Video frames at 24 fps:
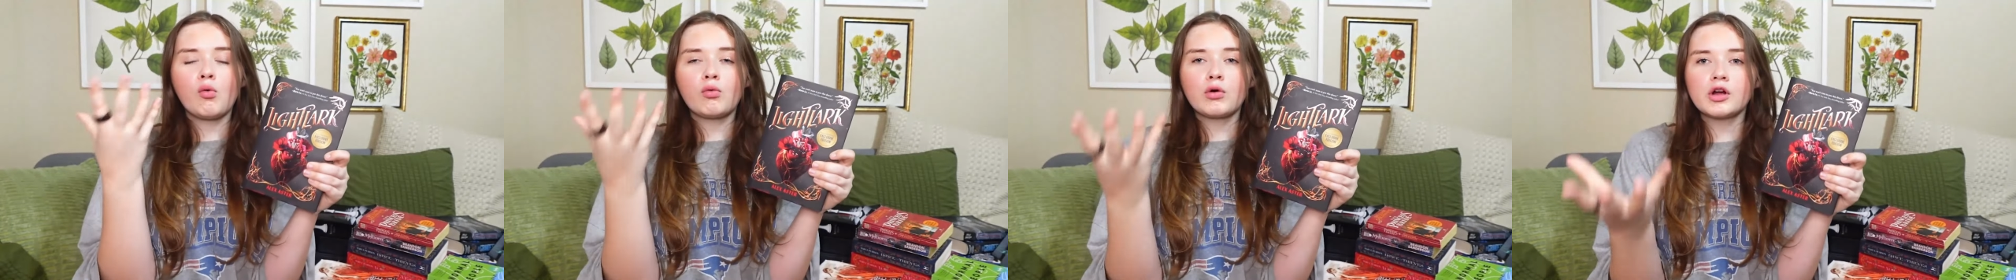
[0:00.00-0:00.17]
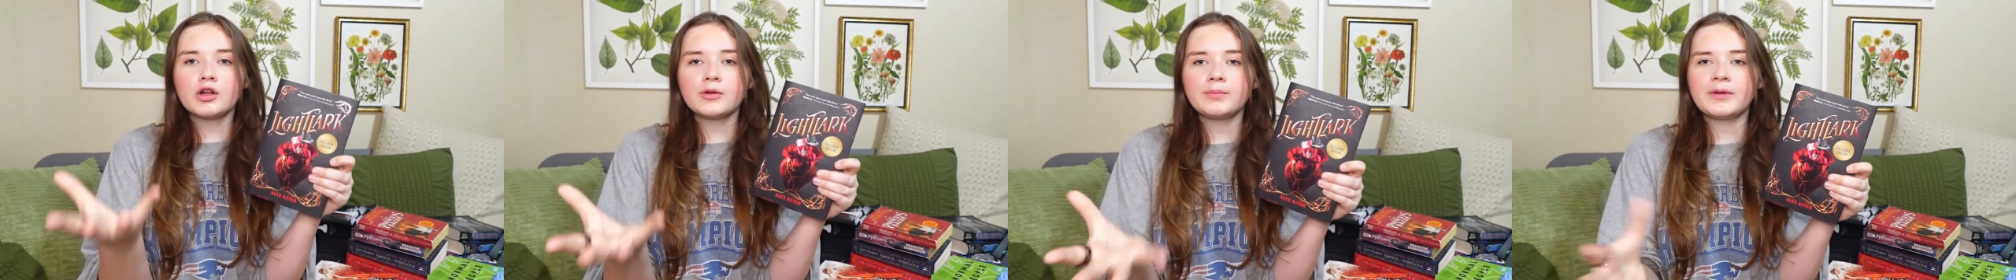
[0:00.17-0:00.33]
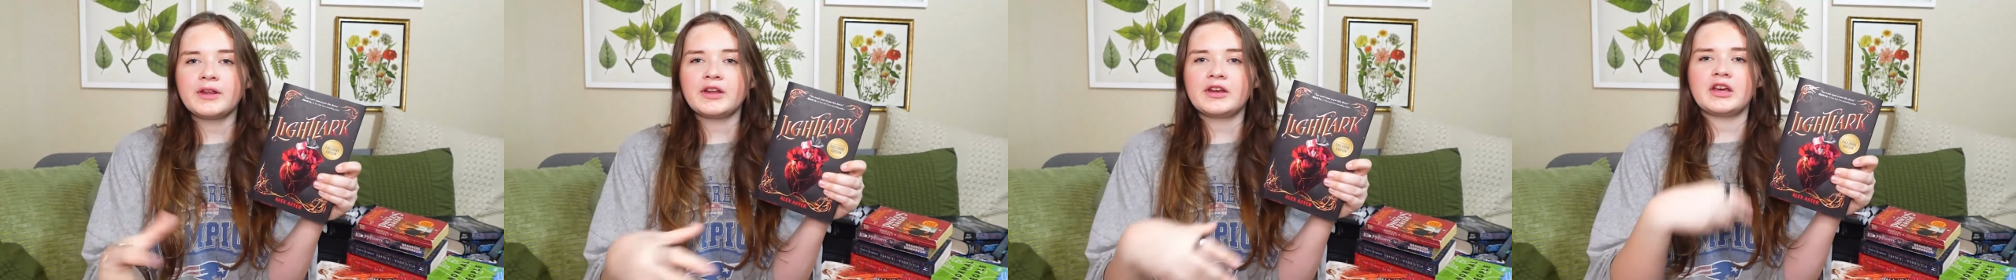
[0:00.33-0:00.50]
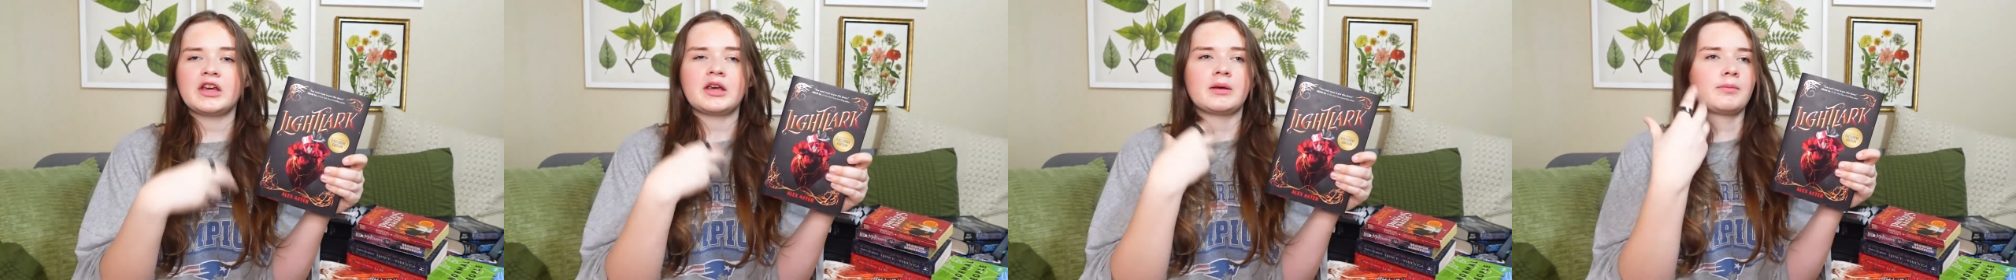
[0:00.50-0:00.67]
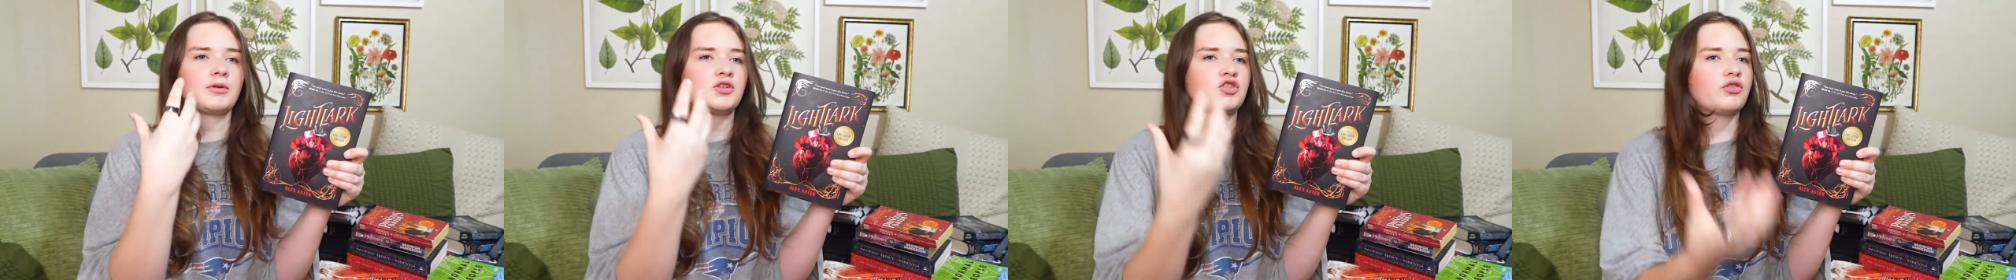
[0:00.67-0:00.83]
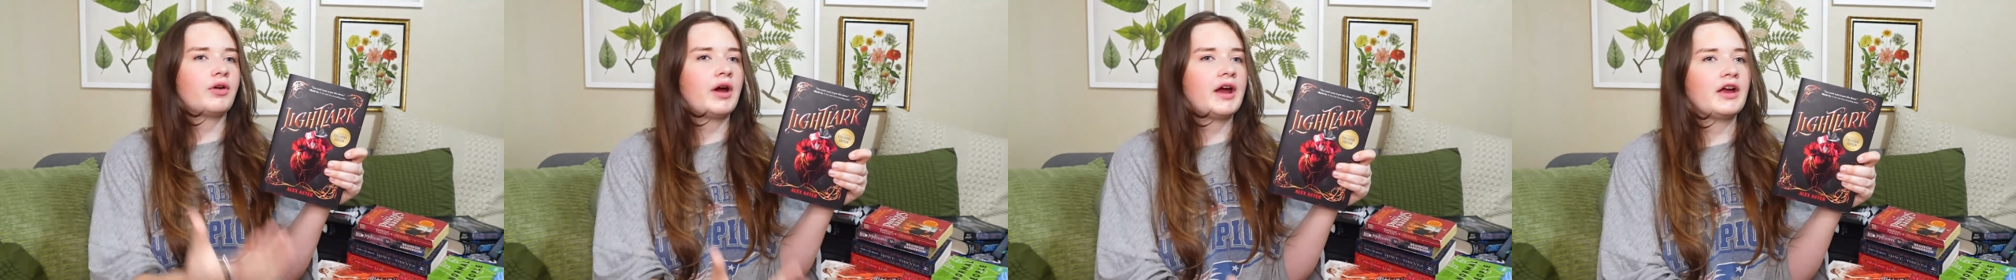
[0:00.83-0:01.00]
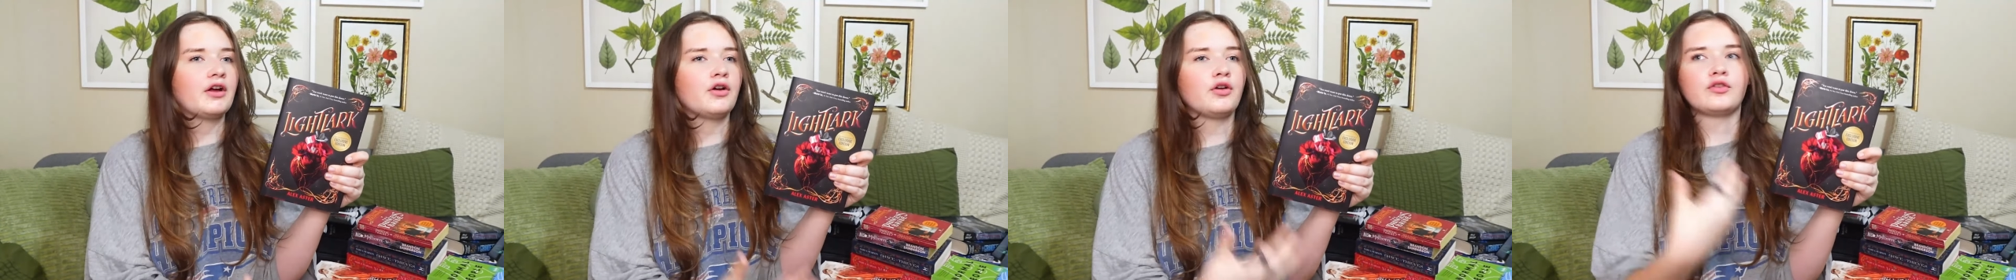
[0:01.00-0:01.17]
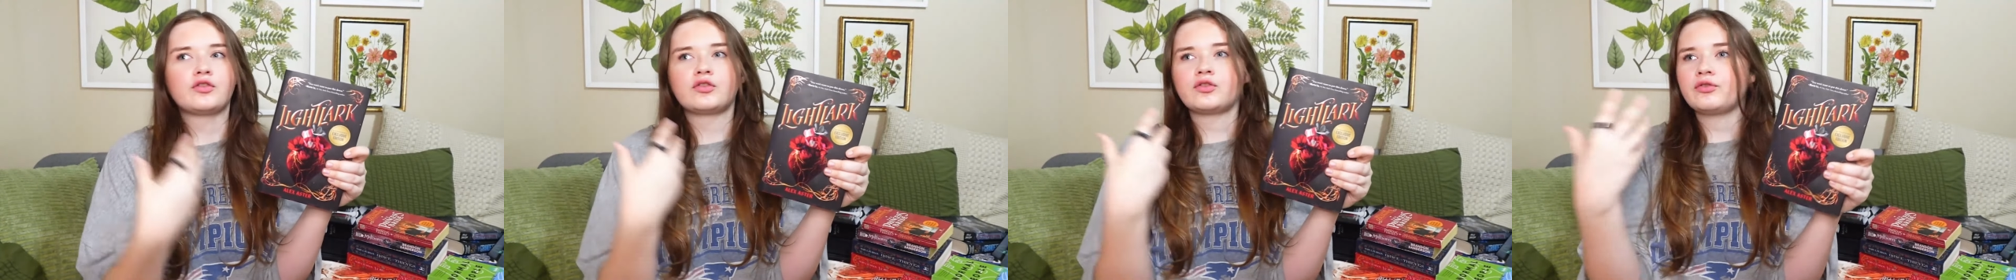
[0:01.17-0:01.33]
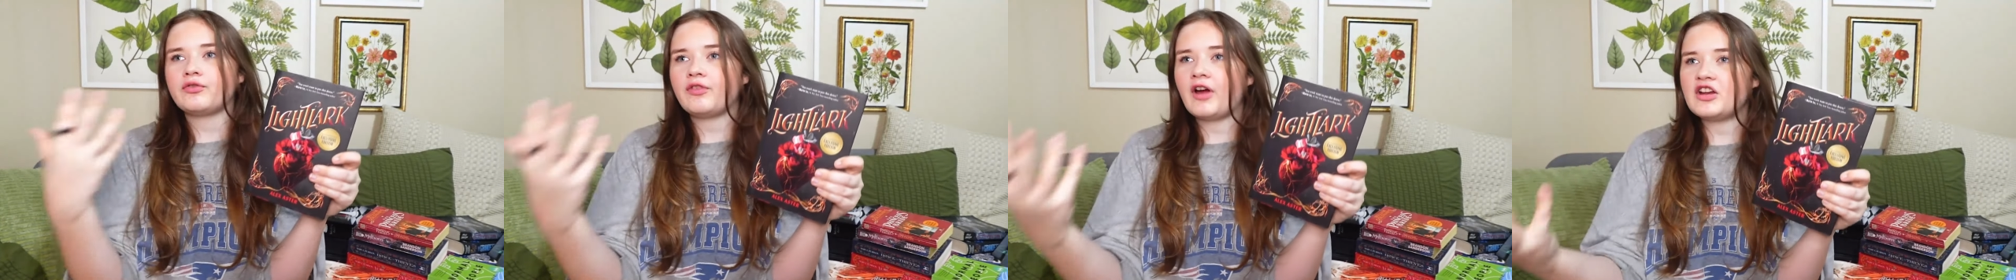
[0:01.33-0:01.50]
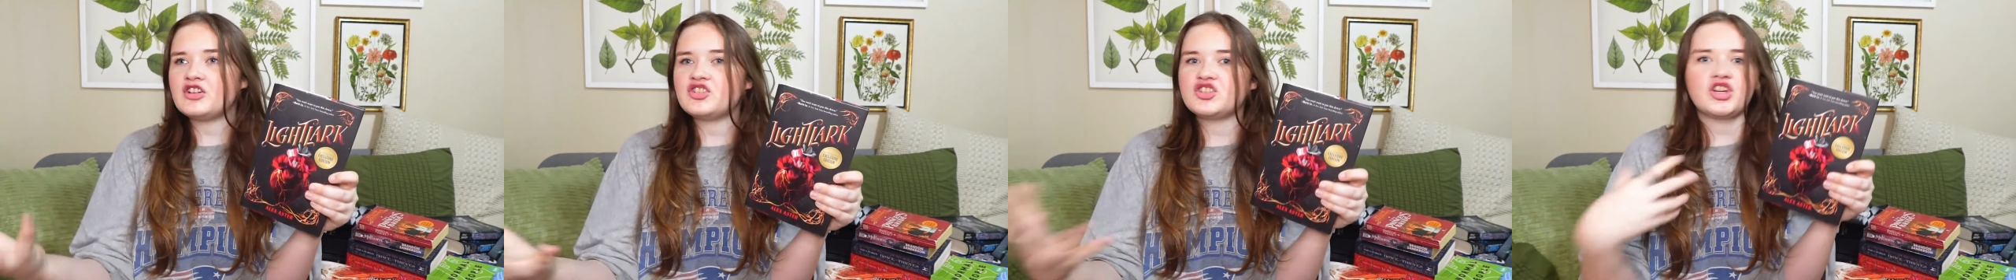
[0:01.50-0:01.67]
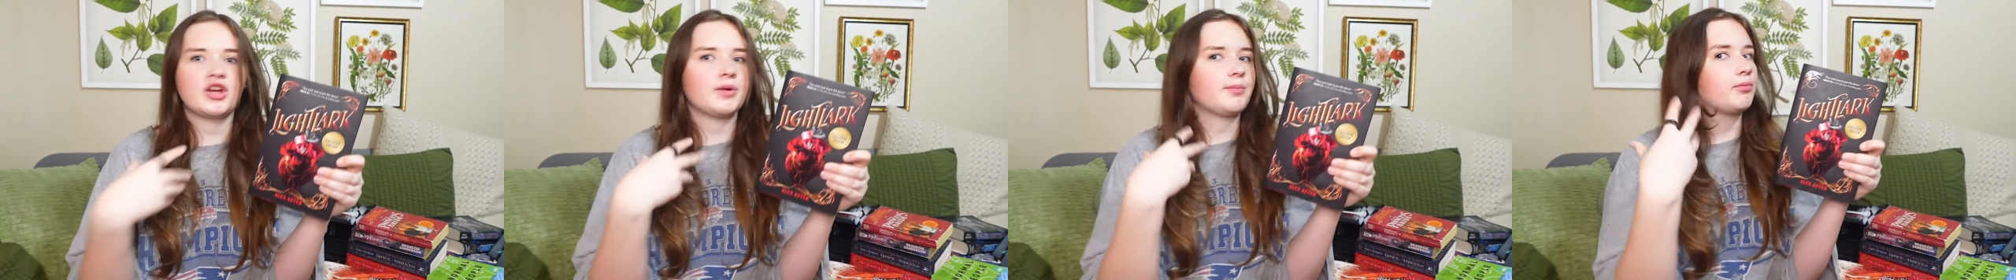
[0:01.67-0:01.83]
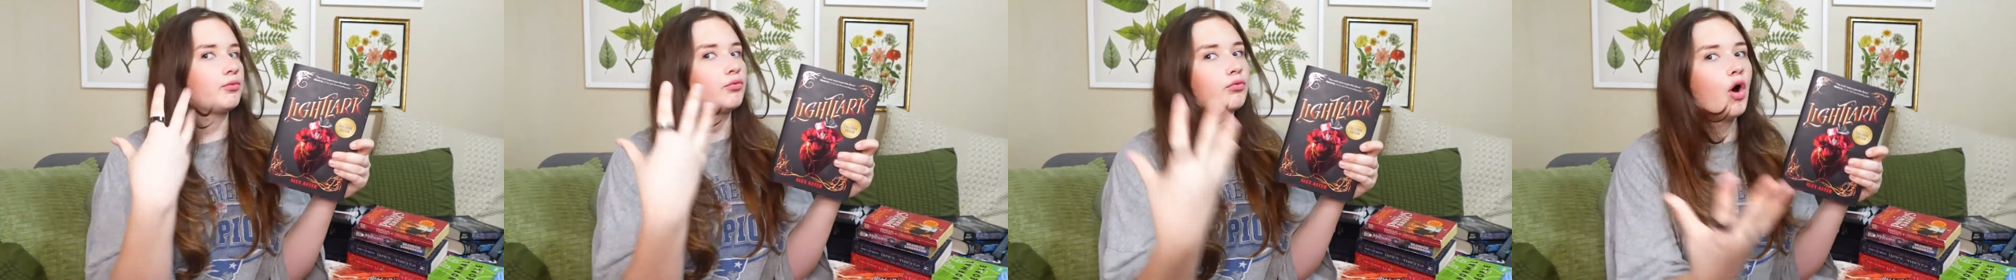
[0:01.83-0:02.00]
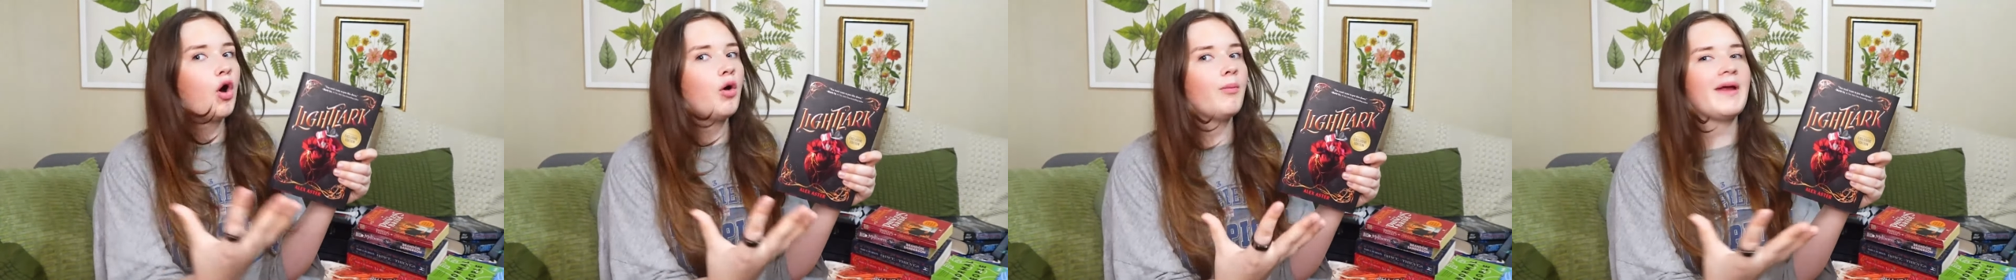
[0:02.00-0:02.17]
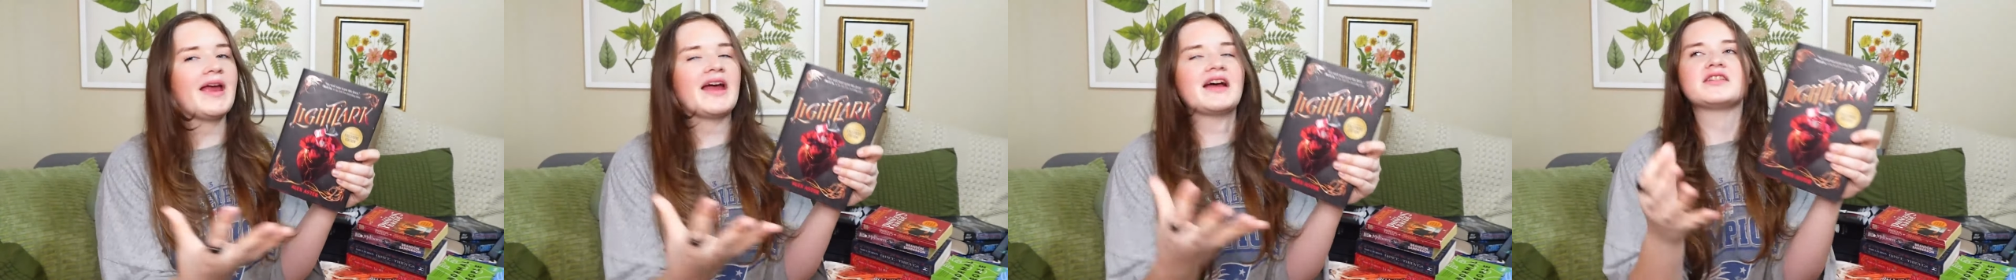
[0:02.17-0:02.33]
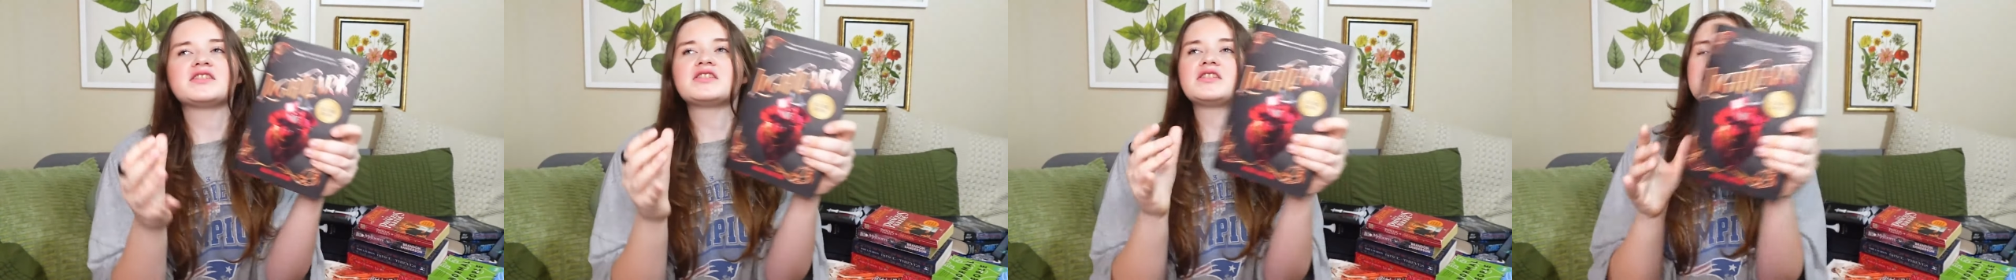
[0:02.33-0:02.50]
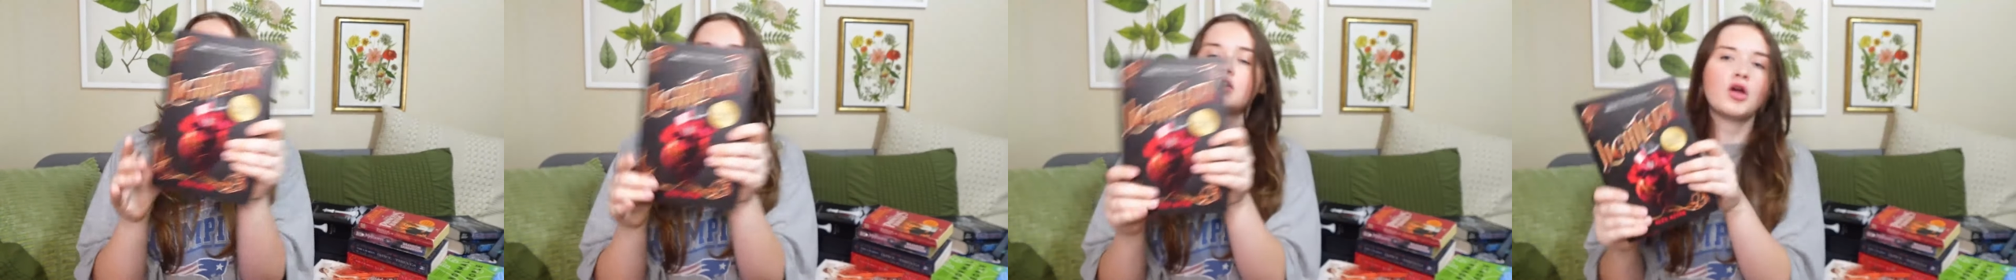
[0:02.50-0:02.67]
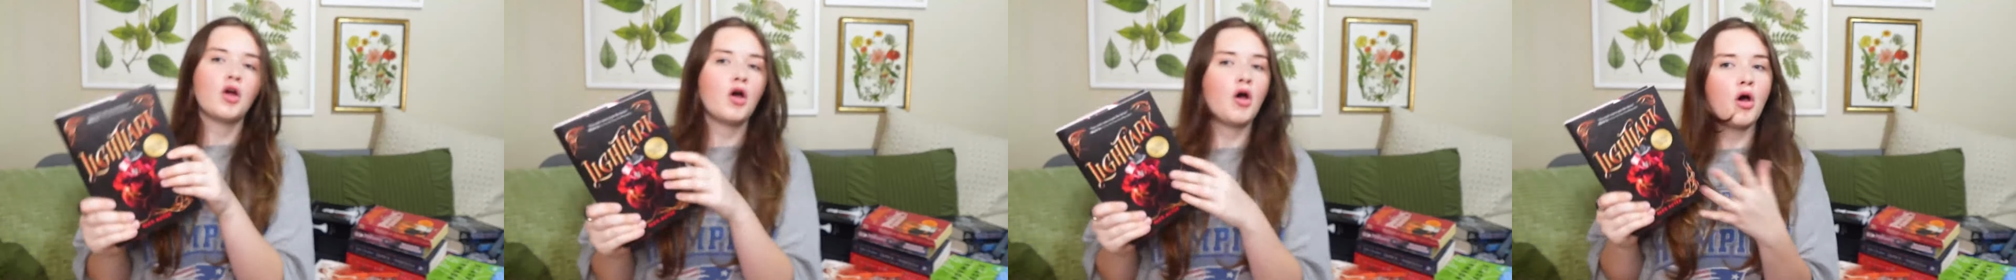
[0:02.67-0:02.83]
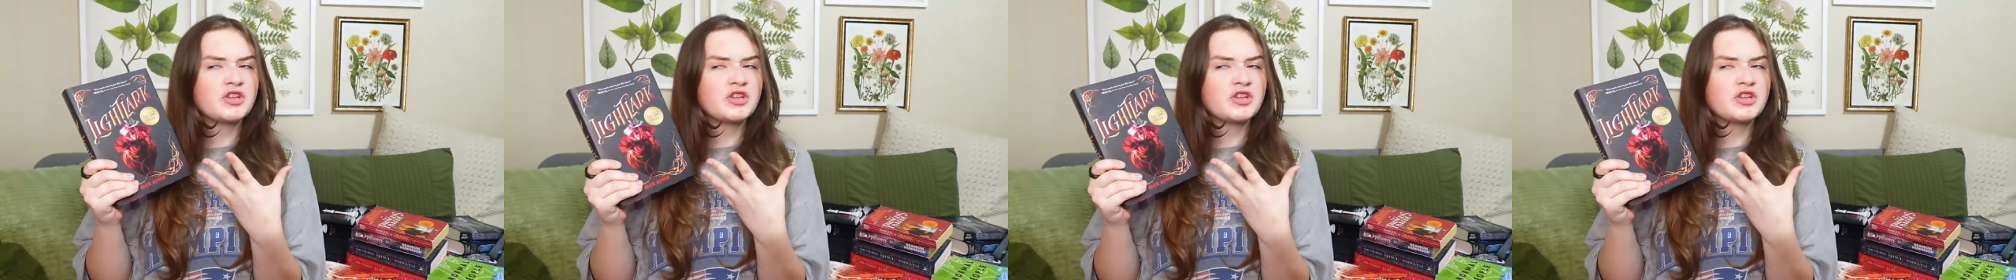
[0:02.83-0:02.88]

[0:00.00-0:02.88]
world building, betrayals, friendship, romance,